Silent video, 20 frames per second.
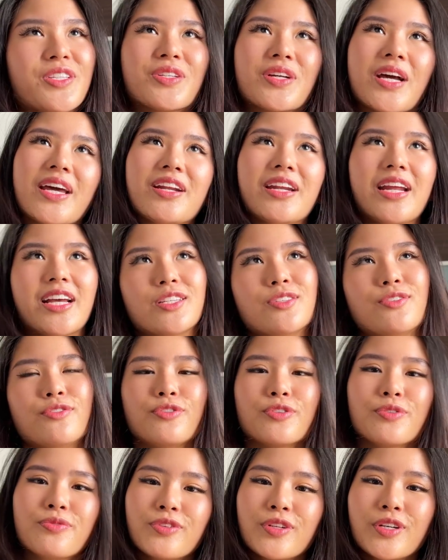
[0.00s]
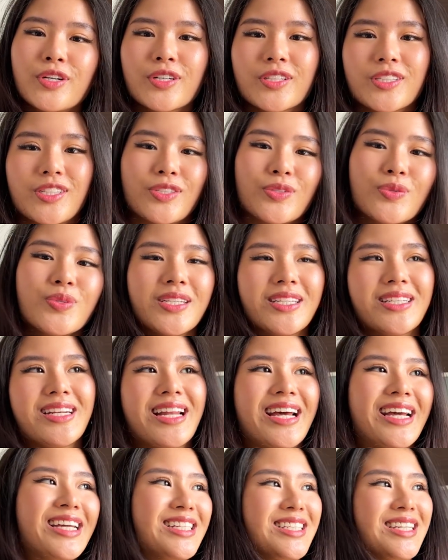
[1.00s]
kind of nice to film vlogs, so it's
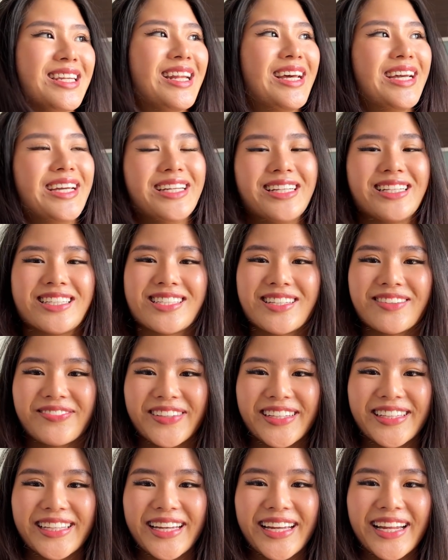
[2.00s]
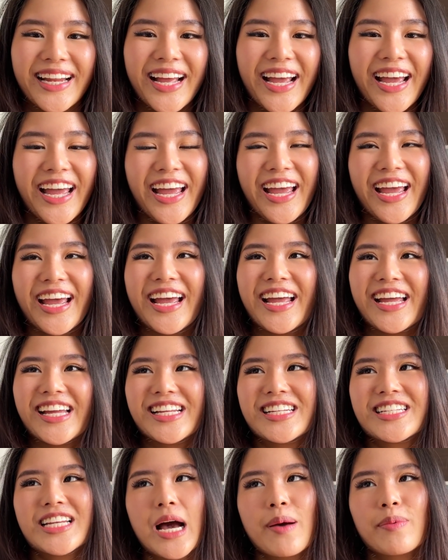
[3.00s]
nice light and stuff like that.
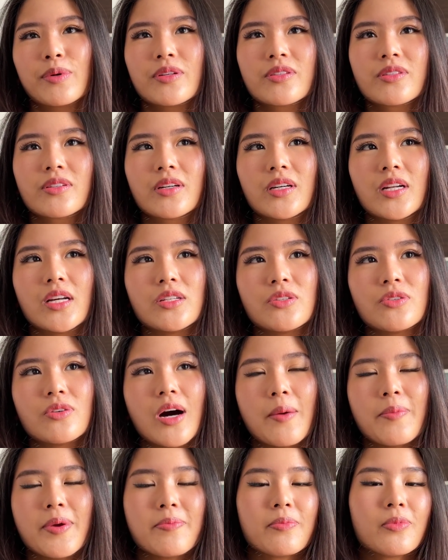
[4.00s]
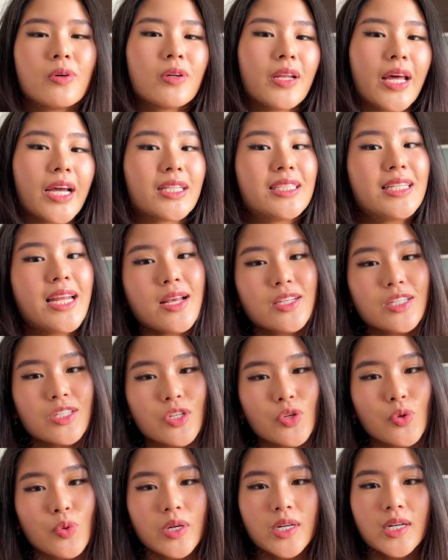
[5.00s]
And I'm also gonna do a bit more like desk
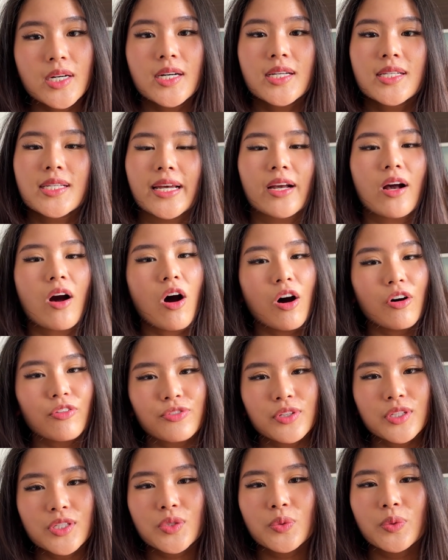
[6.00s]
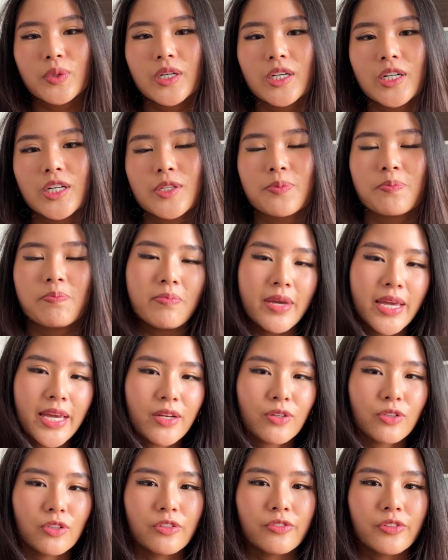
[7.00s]
tours, like office tours,
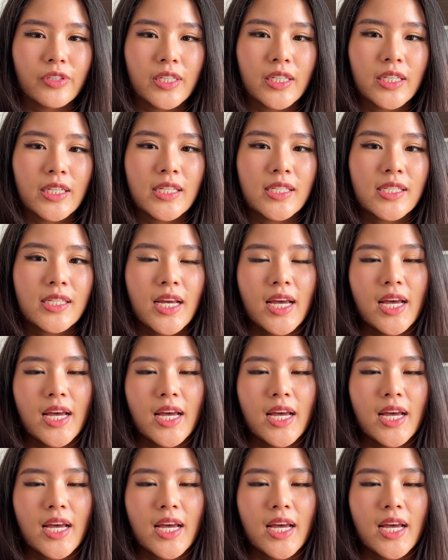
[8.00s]
makeovers.